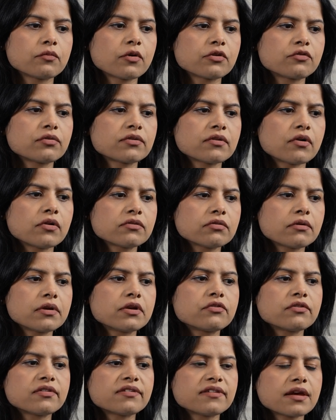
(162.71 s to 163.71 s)
What was also
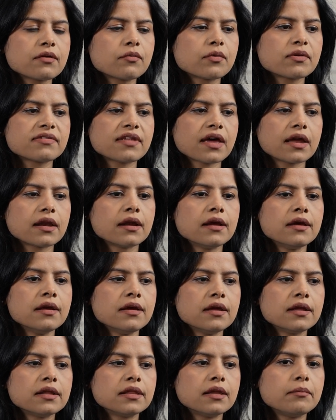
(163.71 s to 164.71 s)
interesting was that
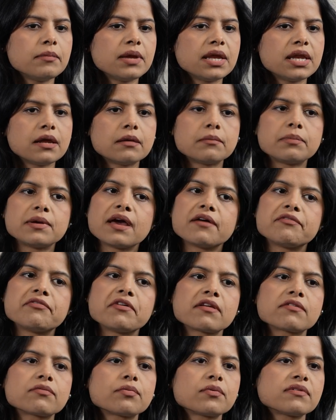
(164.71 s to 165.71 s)
the median
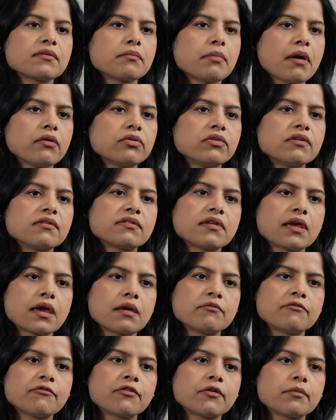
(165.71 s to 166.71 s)
PFS was about the
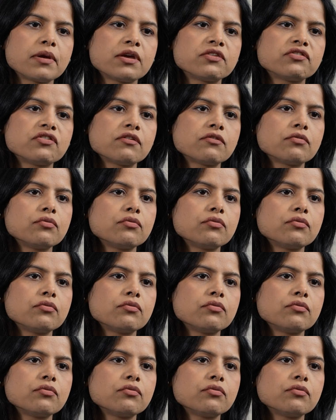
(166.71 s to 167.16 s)
same for patients